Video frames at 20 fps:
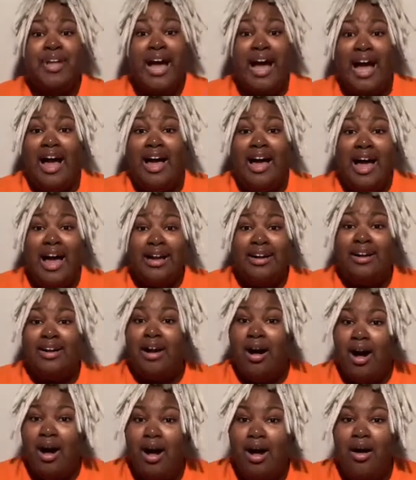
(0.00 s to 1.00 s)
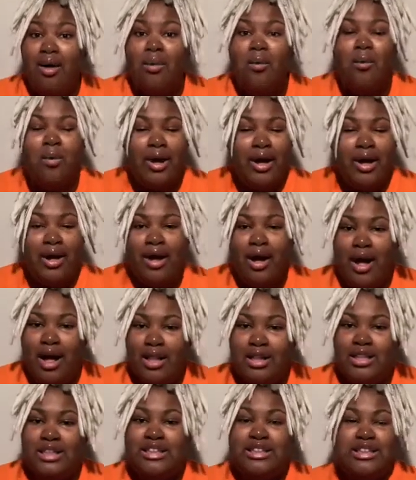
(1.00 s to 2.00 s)
I had to call one
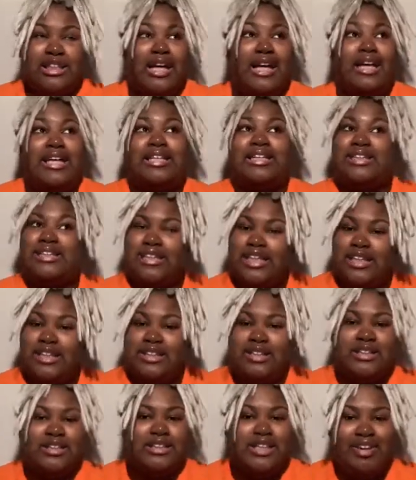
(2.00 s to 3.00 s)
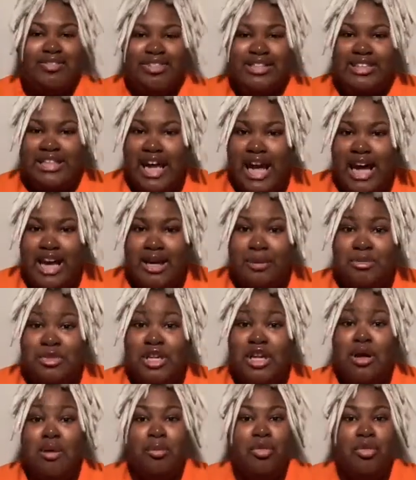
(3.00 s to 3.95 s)
college like 6 or 7 times